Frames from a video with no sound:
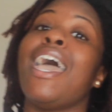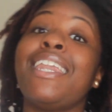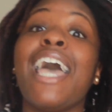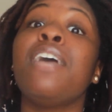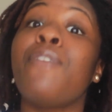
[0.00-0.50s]

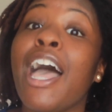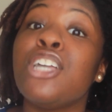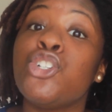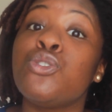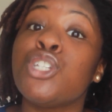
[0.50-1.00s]
And I
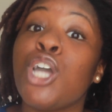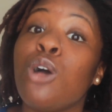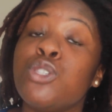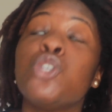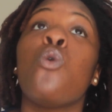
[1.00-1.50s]
advise you to
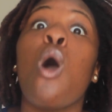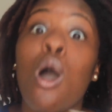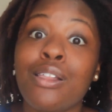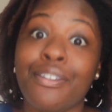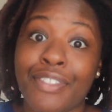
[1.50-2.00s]
go to
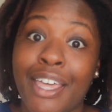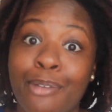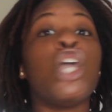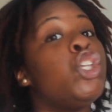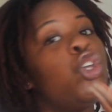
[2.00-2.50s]
all of them.
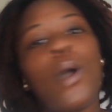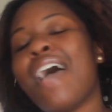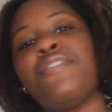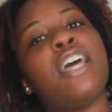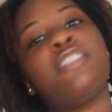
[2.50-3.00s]
You
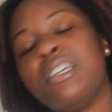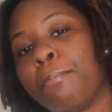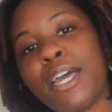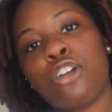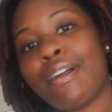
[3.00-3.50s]
have
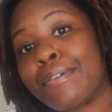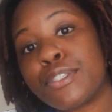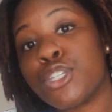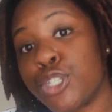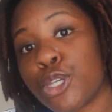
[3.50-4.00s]
nothing better
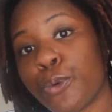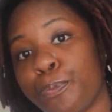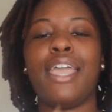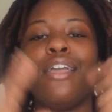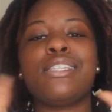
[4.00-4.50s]
else to do.
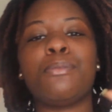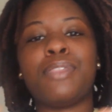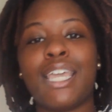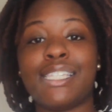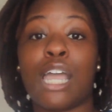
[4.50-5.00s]
Now, here's
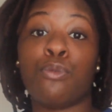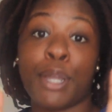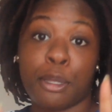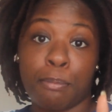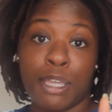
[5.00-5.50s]
some things I
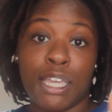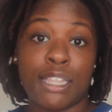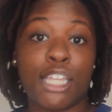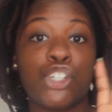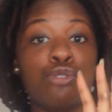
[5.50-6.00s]

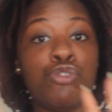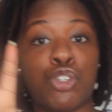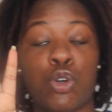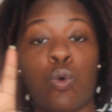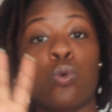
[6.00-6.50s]
recommend that you
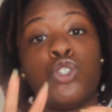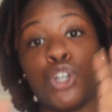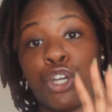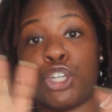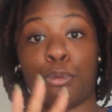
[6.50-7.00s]
do
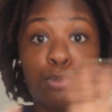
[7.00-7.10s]
during your